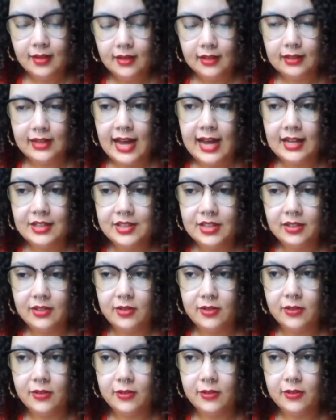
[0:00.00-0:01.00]

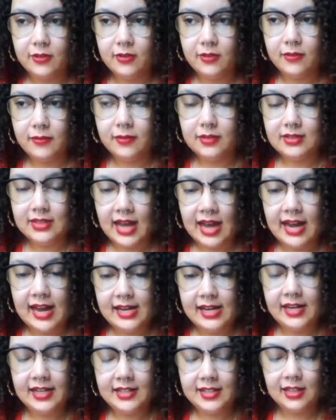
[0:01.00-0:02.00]
logical
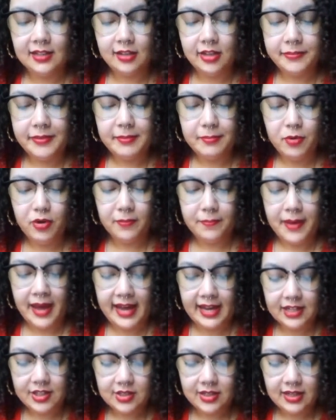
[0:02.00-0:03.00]
sign, and it's a little bit more
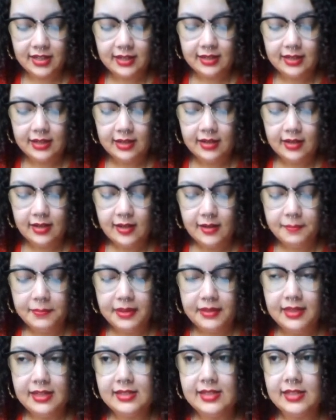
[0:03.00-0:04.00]
patient
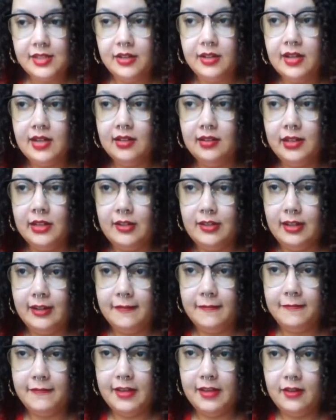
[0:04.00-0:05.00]
but this you're going to
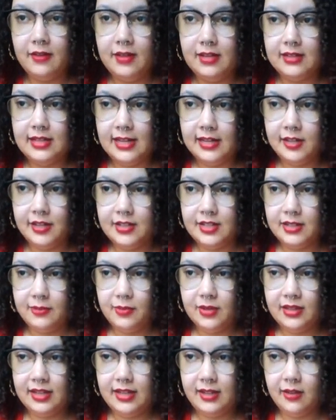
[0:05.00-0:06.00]
literally feel this energy
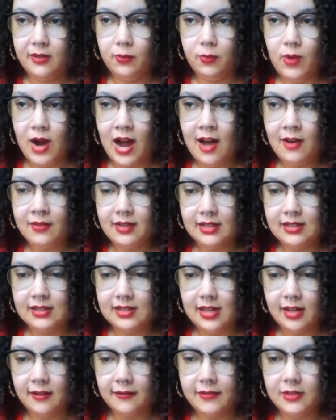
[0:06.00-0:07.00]
really ground
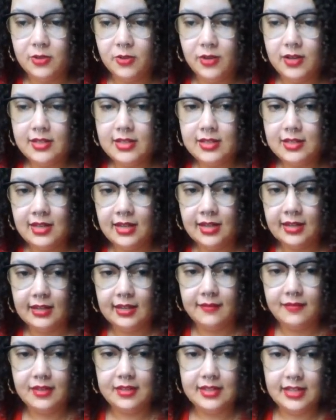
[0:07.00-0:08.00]
itself taurus is going to
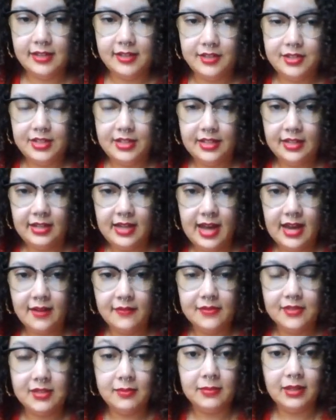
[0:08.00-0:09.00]
give this energy kind
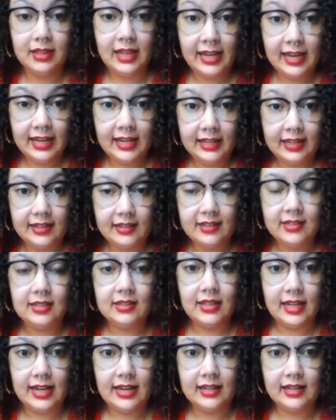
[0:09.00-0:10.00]
of some land to
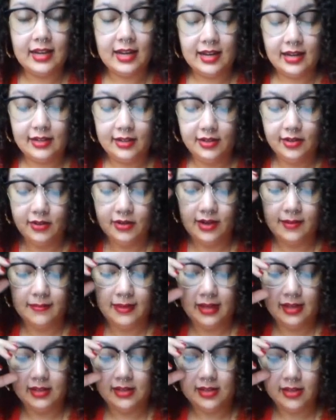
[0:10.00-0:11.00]
land on you know what i
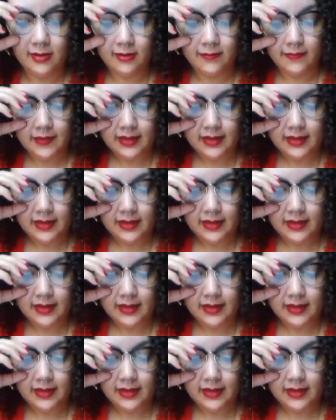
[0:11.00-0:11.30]
mean so